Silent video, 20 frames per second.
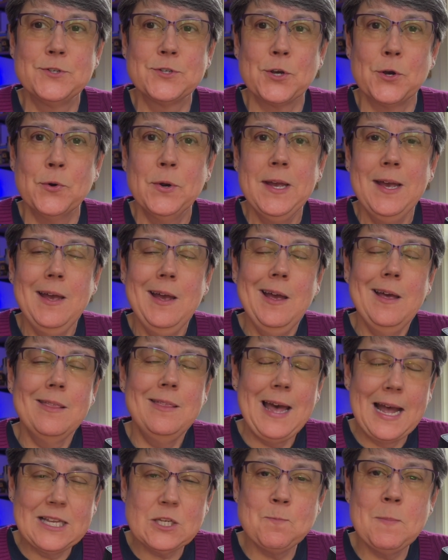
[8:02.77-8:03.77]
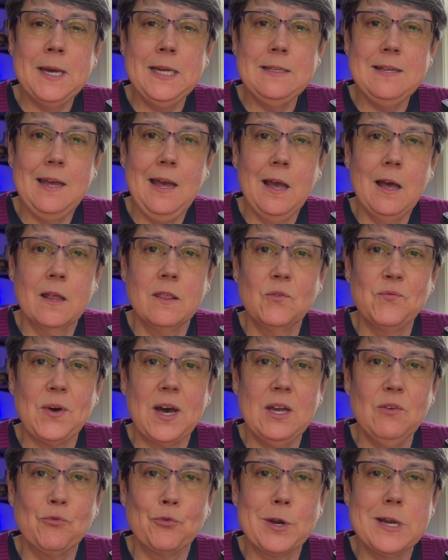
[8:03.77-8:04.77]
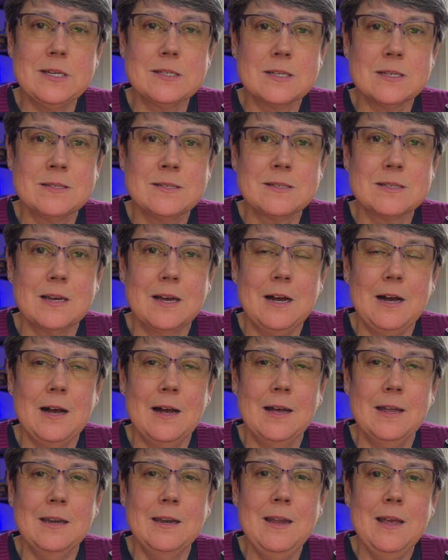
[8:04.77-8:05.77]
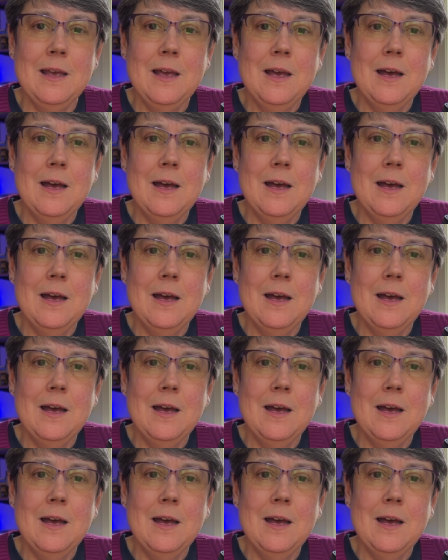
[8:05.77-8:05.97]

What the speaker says: So that's my take on the 5 reasons on